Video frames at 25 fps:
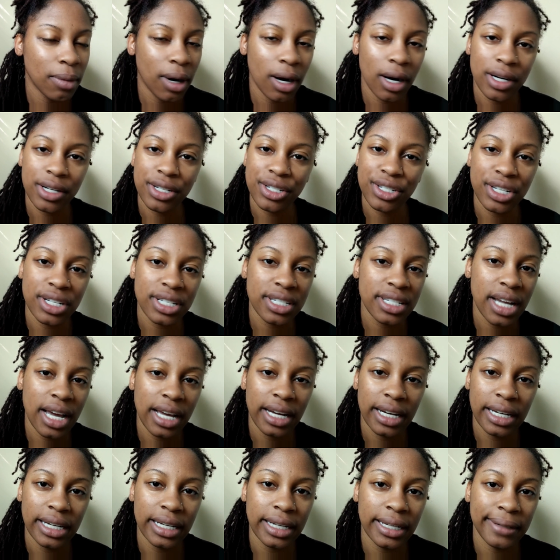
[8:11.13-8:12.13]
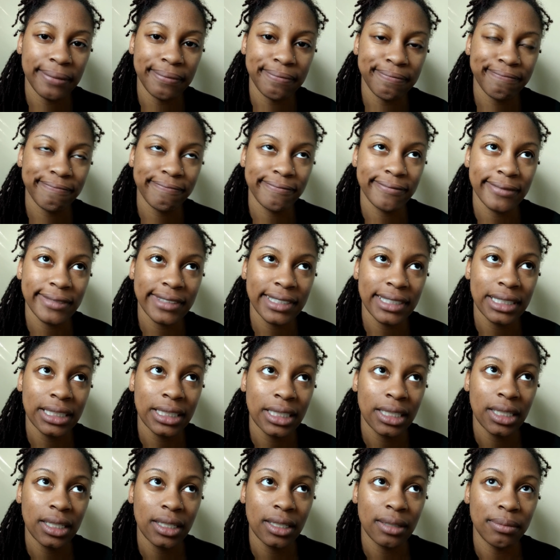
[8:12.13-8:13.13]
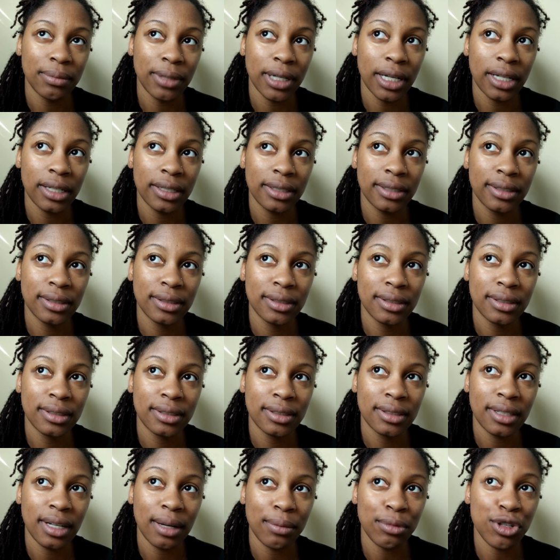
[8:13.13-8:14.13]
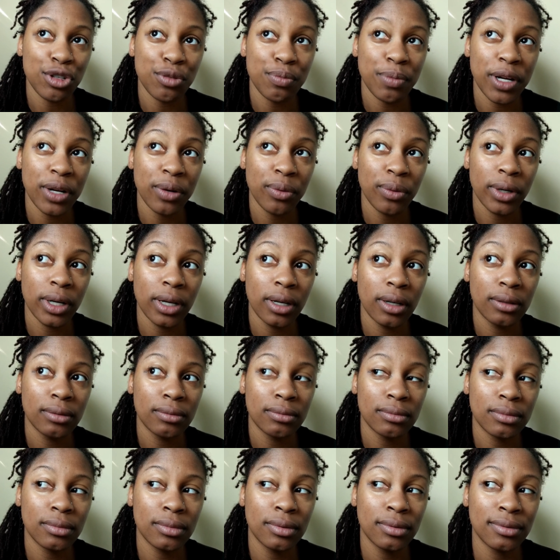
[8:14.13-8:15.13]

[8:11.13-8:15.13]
My heart's just not in it, but just being real.